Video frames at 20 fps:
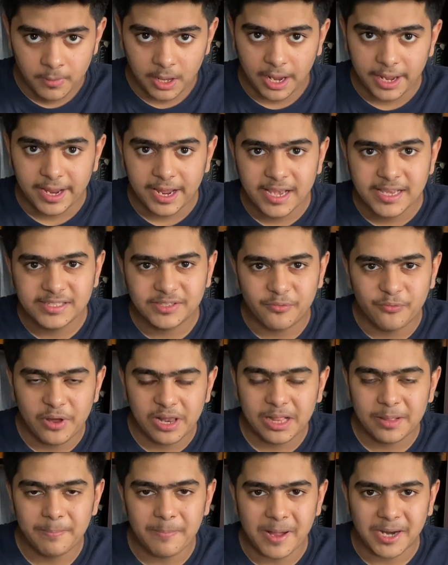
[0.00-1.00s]
Hi guys, and
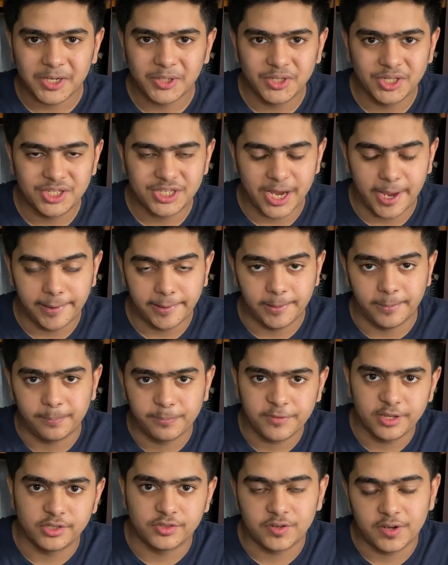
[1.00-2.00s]
welcome back to the channel.
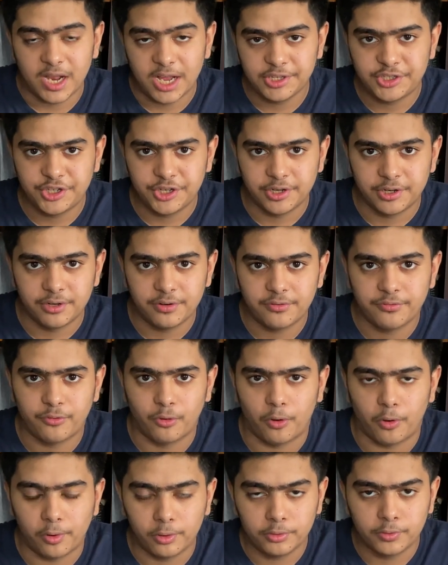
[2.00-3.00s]
It's Raj here.
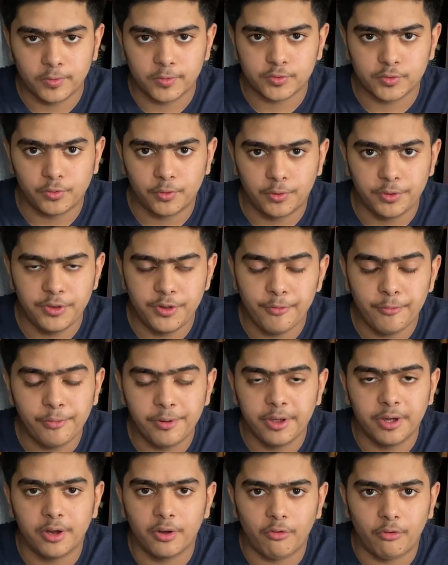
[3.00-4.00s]
For all those who are new
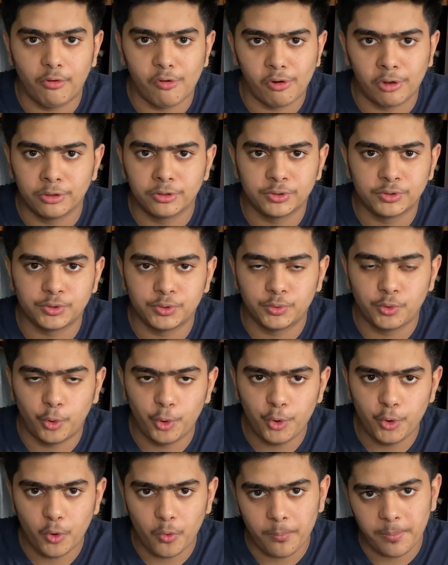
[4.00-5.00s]
here or all those who
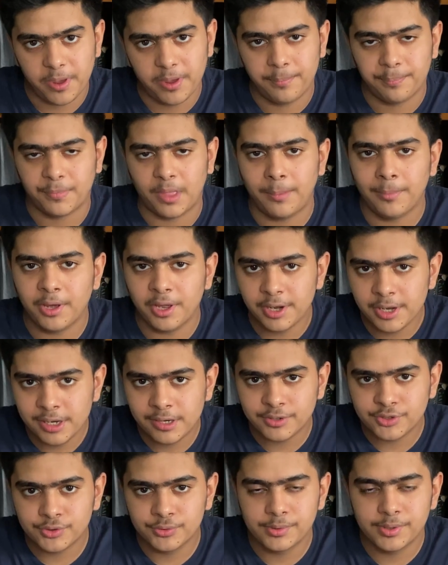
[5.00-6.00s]
don't know me, I'm
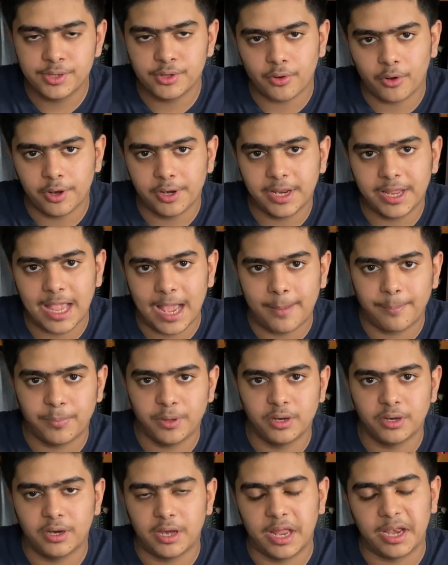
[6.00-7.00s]
currently a student on a gap
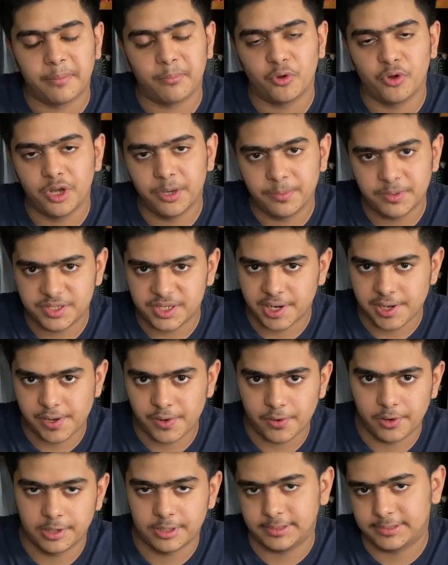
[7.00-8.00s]
year and I'm going to be
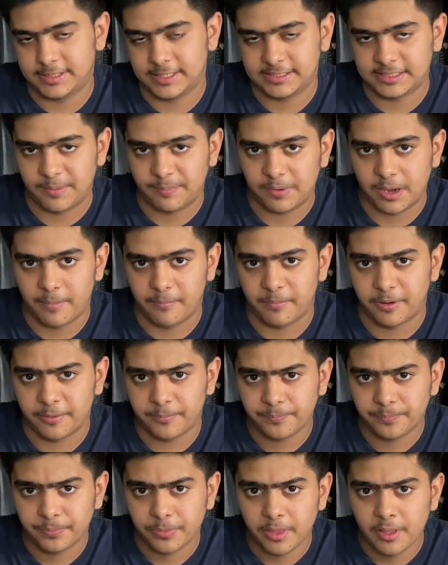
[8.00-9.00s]
starting college this September.
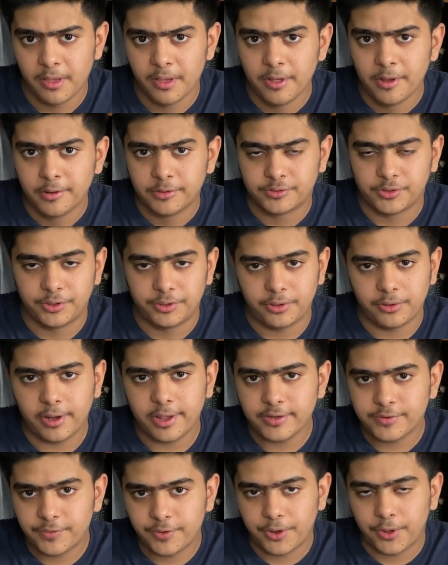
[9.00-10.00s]
So in
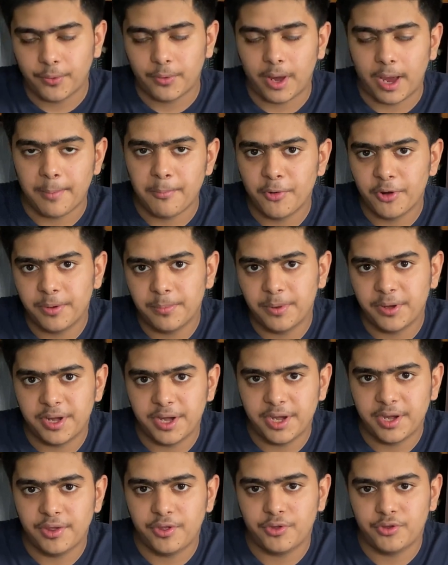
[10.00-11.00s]
today's video, I'm going to be
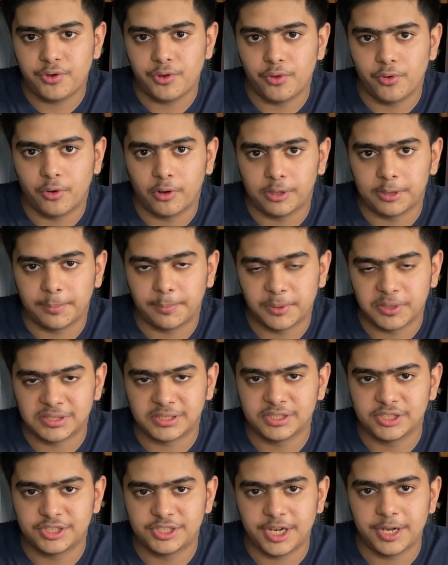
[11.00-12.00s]
reading to you all the
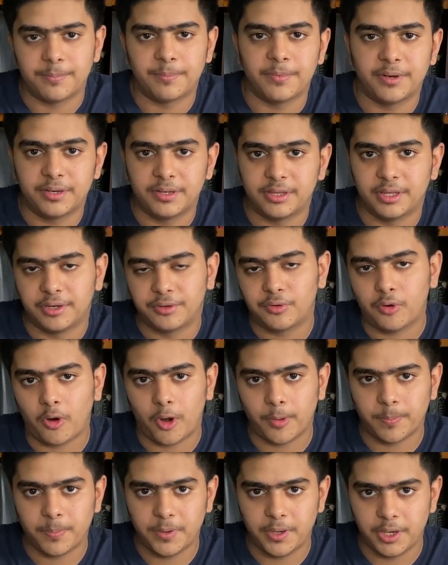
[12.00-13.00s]
personal statement that
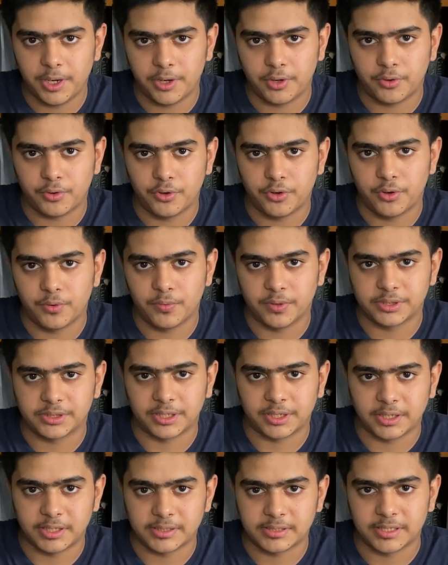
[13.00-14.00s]
got me into
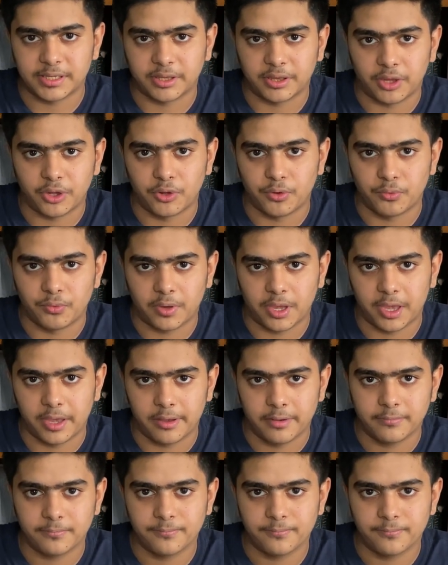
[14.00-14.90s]
universities in the UK.